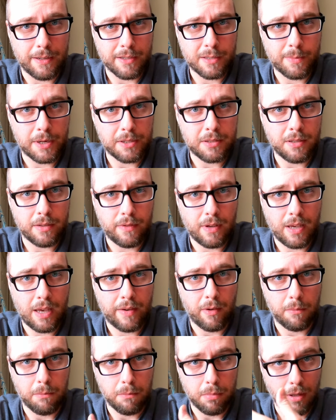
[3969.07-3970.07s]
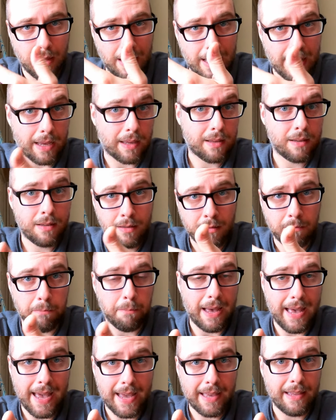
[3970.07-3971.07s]
especially if you have a black
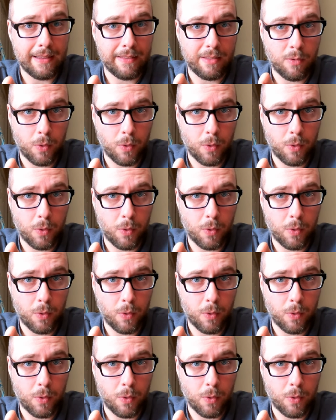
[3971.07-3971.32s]
backing